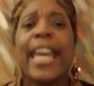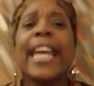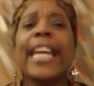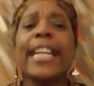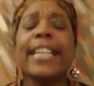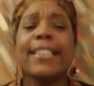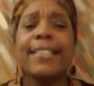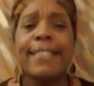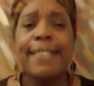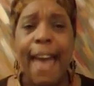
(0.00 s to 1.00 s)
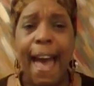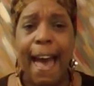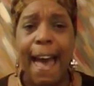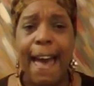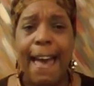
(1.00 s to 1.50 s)
He is
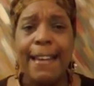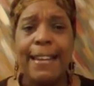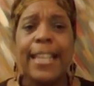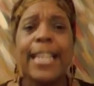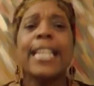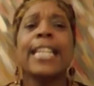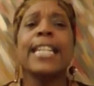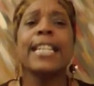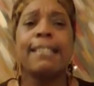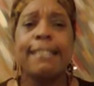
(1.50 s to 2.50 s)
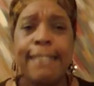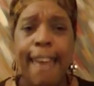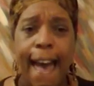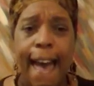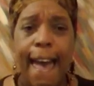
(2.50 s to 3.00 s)
tied, he is
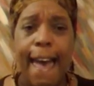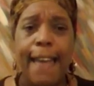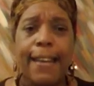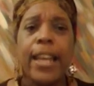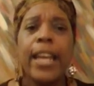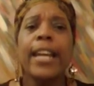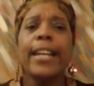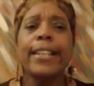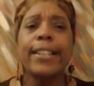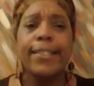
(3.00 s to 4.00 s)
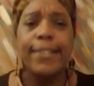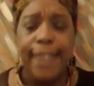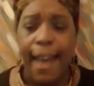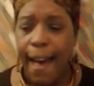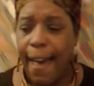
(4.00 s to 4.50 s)
tied, he is
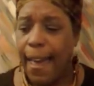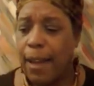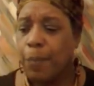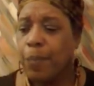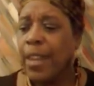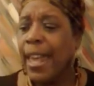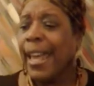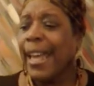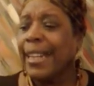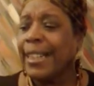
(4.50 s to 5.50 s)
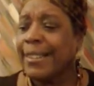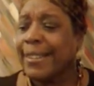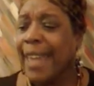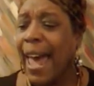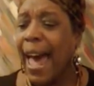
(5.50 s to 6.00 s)
tied. And
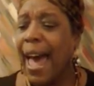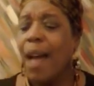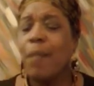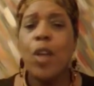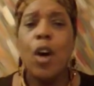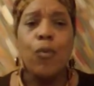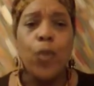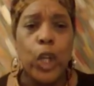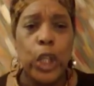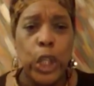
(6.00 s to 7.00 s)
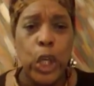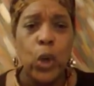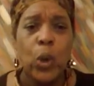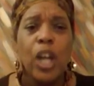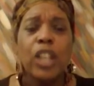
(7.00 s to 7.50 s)
it's time for
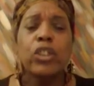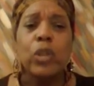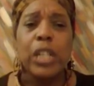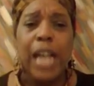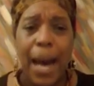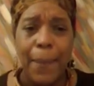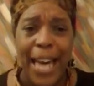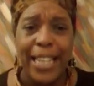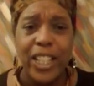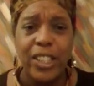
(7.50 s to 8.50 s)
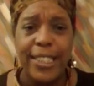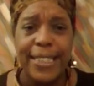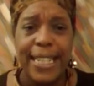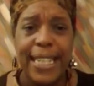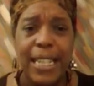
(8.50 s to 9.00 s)
you to come out of your
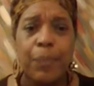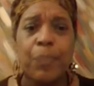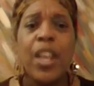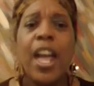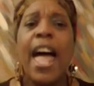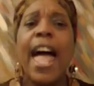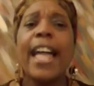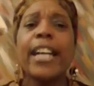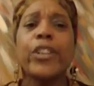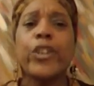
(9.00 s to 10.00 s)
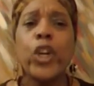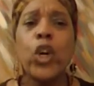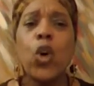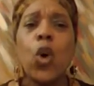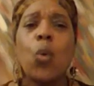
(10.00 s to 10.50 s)
sin and
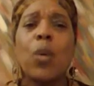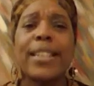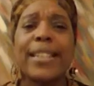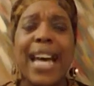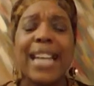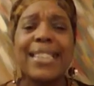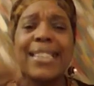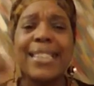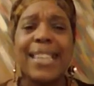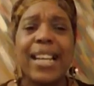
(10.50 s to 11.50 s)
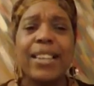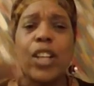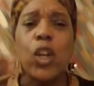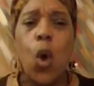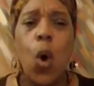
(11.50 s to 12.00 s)
do what thus said
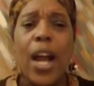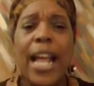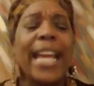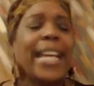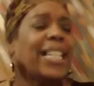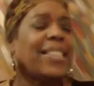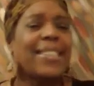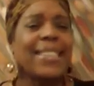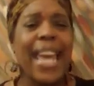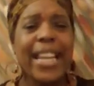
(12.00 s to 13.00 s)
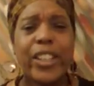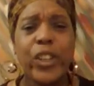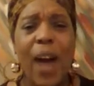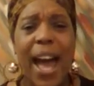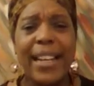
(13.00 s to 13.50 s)
the Lord. He has taken
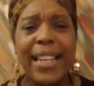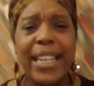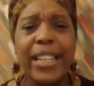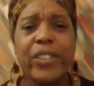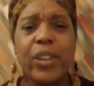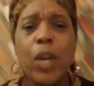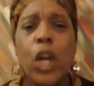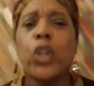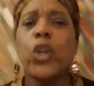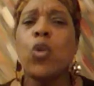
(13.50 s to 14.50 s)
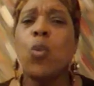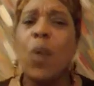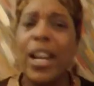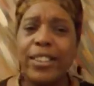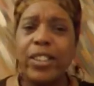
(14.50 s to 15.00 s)
you out of Egypt.
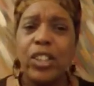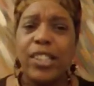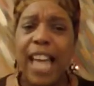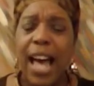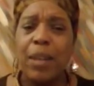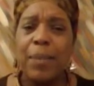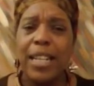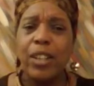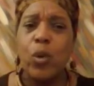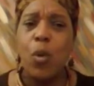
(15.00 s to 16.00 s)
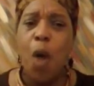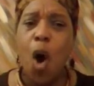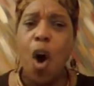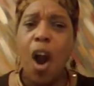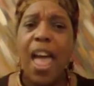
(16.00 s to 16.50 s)
You went to Sodom and
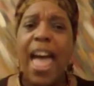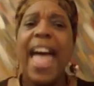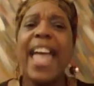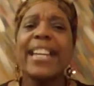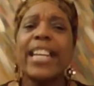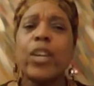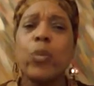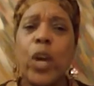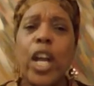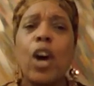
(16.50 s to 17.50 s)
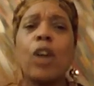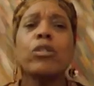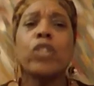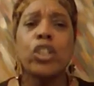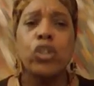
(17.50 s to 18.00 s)
Gomorrah, and he
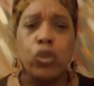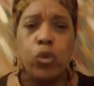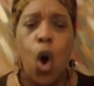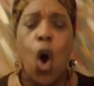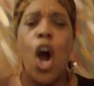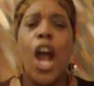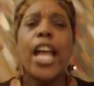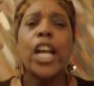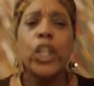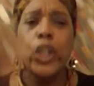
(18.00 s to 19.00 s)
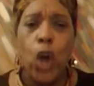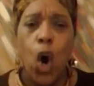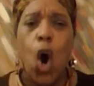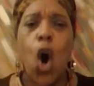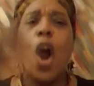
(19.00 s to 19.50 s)
will destroy
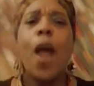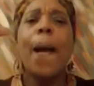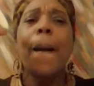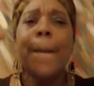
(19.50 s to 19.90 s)
your